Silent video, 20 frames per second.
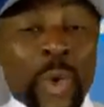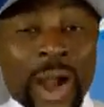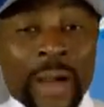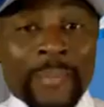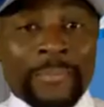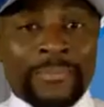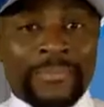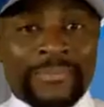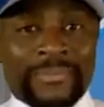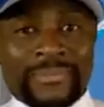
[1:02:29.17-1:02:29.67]
what
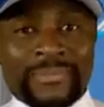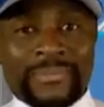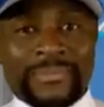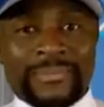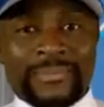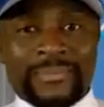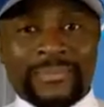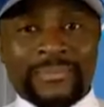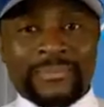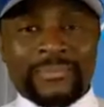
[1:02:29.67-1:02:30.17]
would they do?
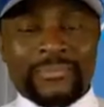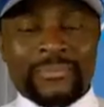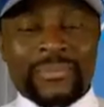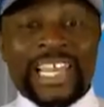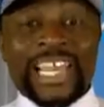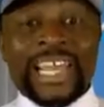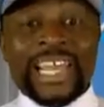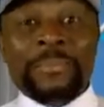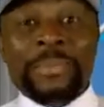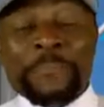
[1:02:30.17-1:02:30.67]

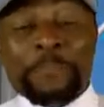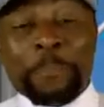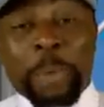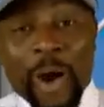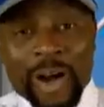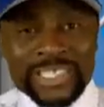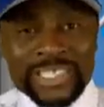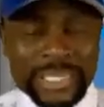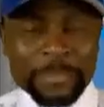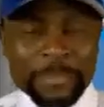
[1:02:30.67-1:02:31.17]
It
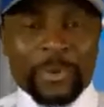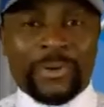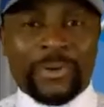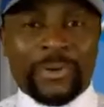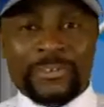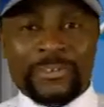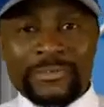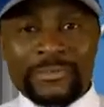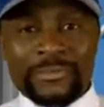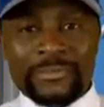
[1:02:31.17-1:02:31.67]
be
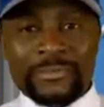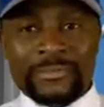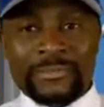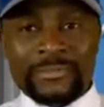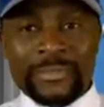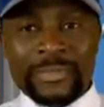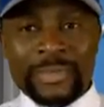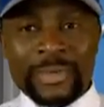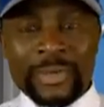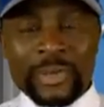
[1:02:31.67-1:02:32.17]
possible.
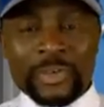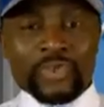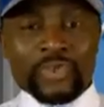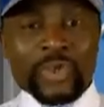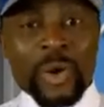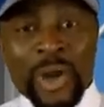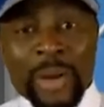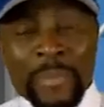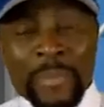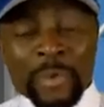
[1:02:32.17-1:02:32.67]

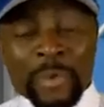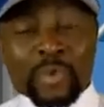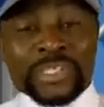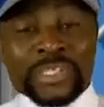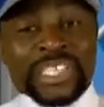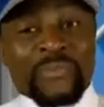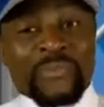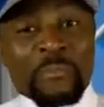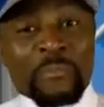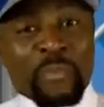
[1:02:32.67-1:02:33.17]
So I
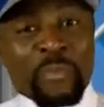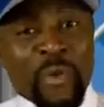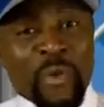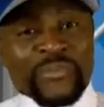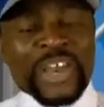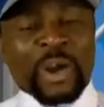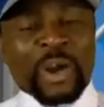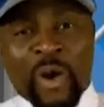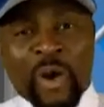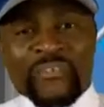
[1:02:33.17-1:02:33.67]
want me to start
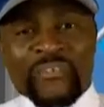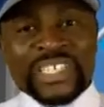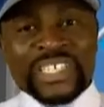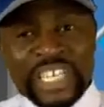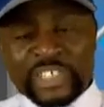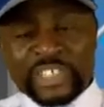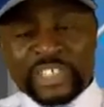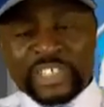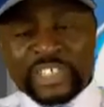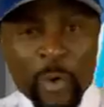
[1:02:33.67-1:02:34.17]
to move the
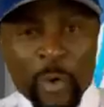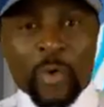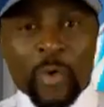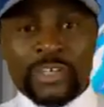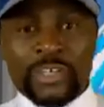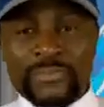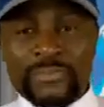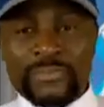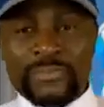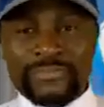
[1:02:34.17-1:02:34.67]
conversation
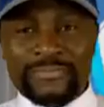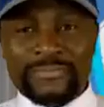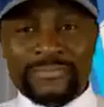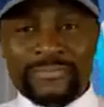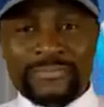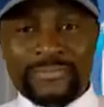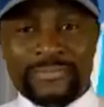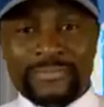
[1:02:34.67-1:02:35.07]
forward.